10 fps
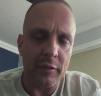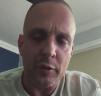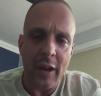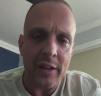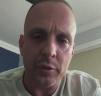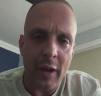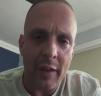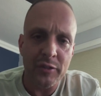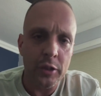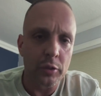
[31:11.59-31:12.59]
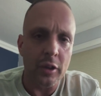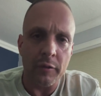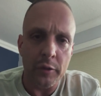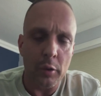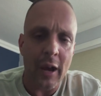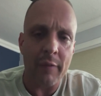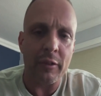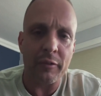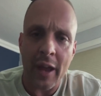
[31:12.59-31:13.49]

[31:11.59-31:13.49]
If you guys don't have children, if you don't have a